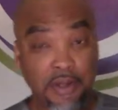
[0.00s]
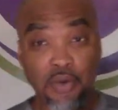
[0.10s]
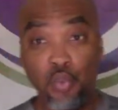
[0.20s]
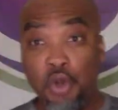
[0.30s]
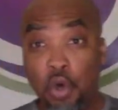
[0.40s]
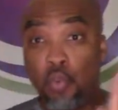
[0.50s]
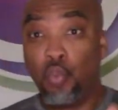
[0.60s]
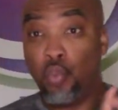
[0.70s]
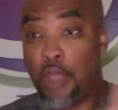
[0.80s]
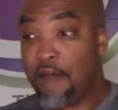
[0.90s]
we don't
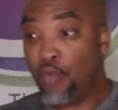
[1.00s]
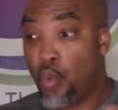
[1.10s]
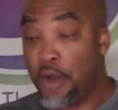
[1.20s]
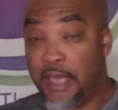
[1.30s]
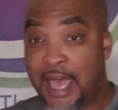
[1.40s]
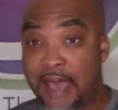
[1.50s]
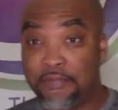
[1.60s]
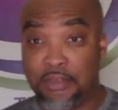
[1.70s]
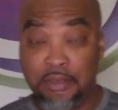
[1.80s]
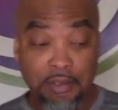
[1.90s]
ever want to
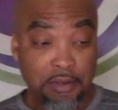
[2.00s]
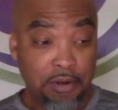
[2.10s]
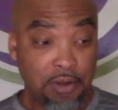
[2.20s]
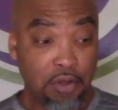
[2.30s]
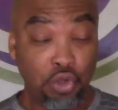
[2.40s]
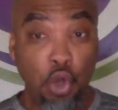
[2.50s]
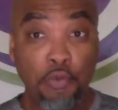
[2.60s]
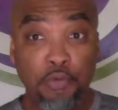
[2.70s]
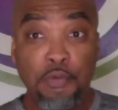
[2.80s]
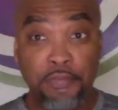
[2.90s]
have to,
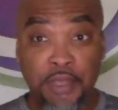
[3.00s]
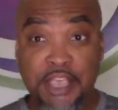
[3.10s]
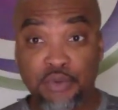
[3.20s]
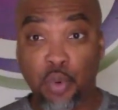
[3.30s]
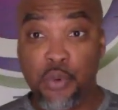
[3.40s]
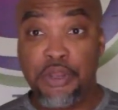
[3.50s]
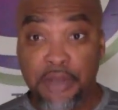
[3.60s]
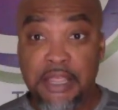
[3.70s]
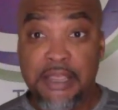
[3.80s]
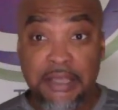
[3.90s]
go through things where we
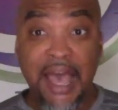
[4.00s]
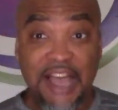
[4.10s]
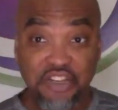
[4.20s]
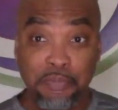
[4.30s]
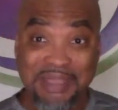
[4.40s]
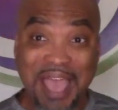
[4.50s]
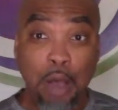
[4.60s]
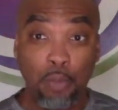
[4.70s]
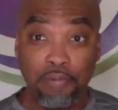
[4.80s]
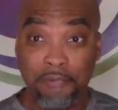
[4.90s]
need God to be
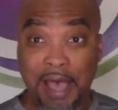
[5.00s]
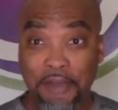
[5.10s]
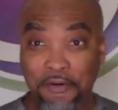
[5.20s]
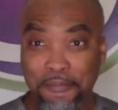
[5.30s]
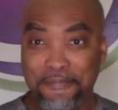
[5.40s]
our provider.